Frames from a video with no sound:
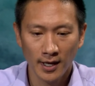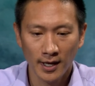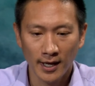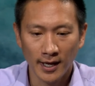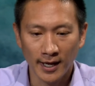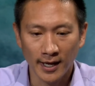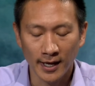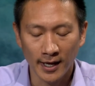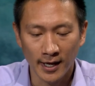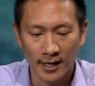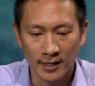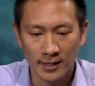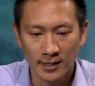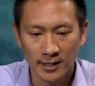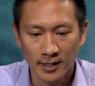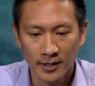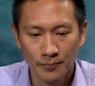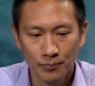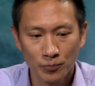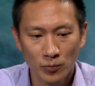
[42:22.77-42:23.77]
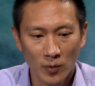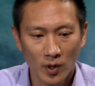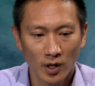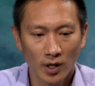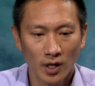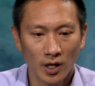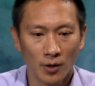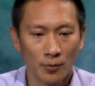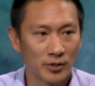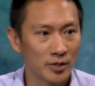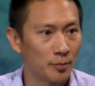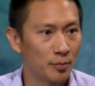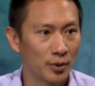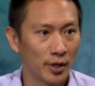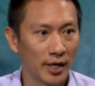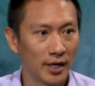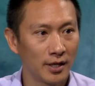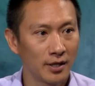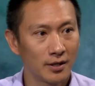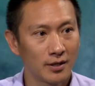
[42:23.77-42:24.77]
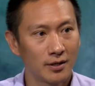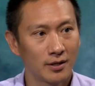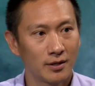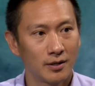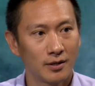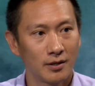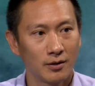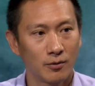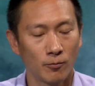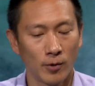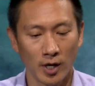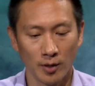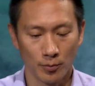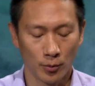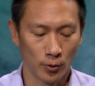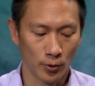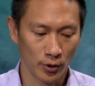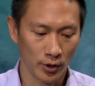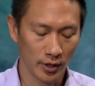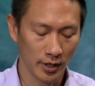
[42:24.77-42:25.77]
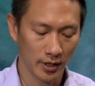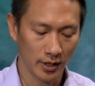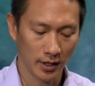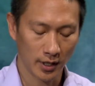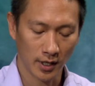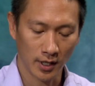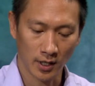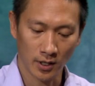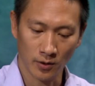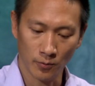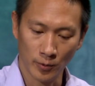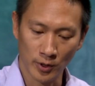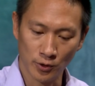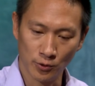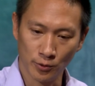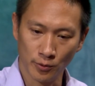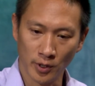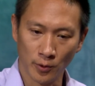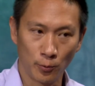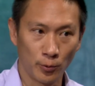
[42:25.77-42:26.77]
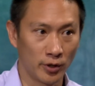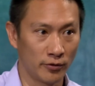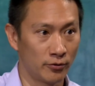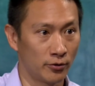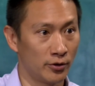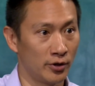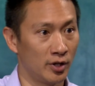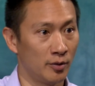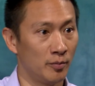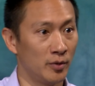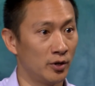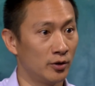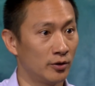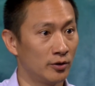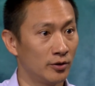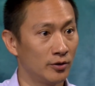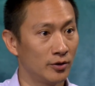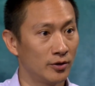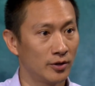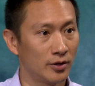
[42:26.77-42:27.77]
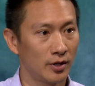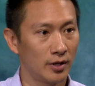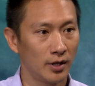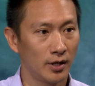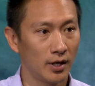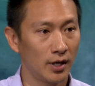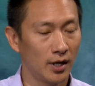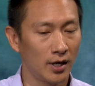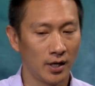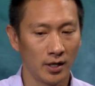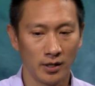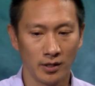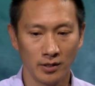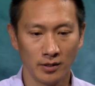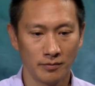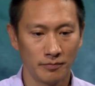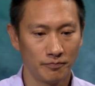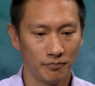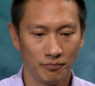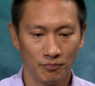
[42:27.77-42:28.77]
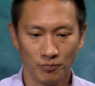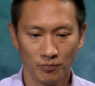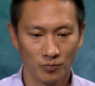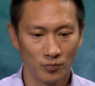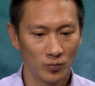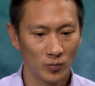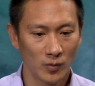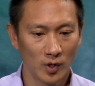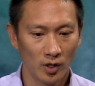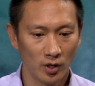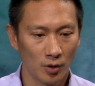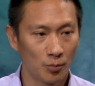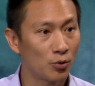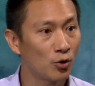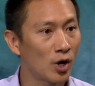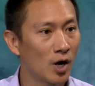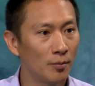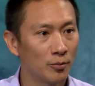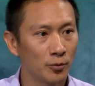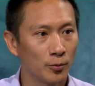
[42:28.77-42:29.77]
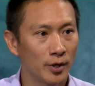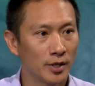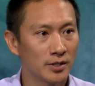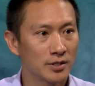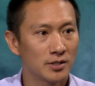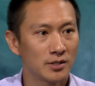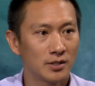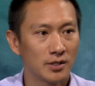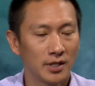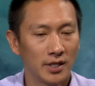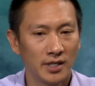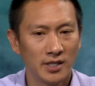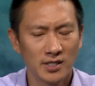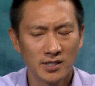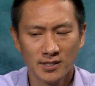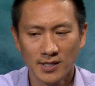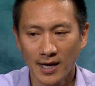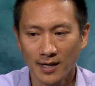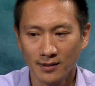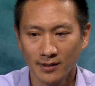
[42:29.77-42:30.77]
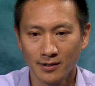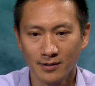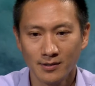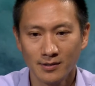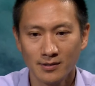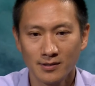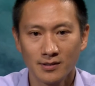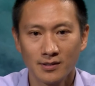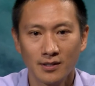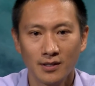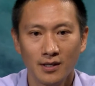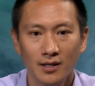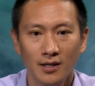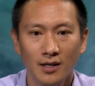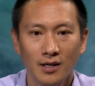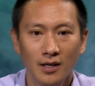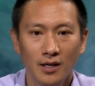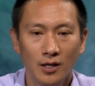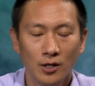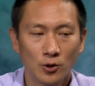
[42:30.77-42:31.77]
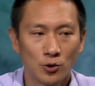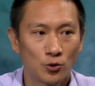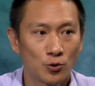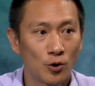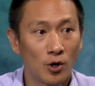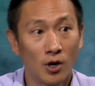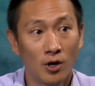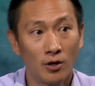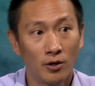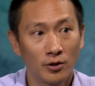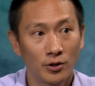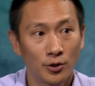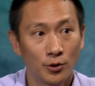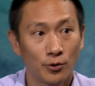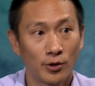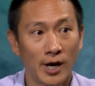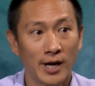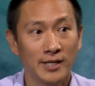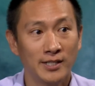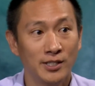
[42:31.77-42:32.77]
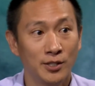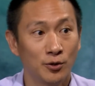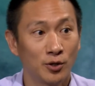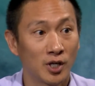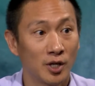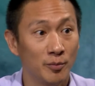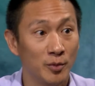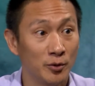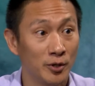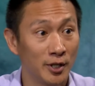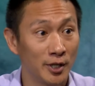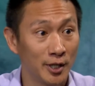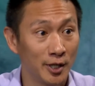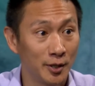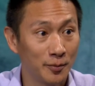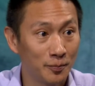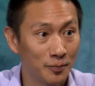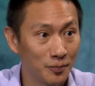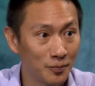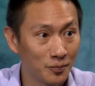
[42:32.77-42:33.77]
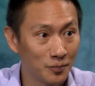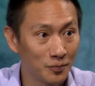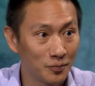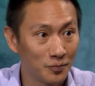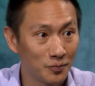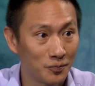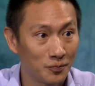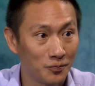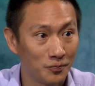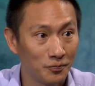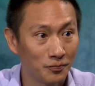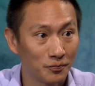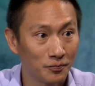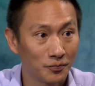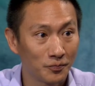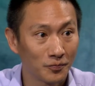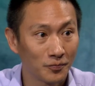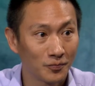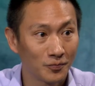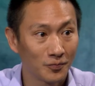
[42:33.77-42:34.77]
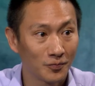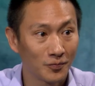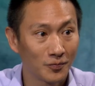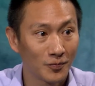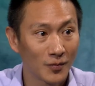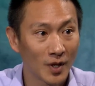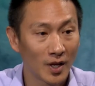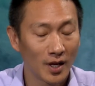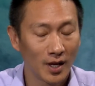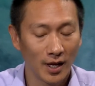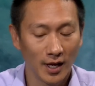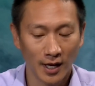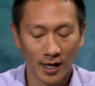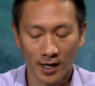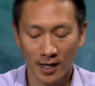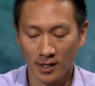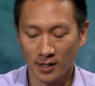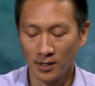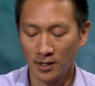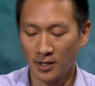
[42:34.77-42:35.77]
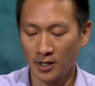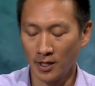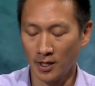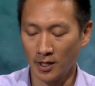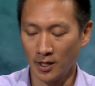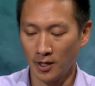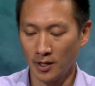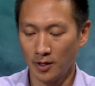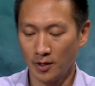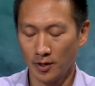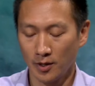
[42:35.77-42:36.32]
And it was a blank whiteboard, and we drew a river in the middle. And the prompt was, in silence, draw your ideal community. She got it. And the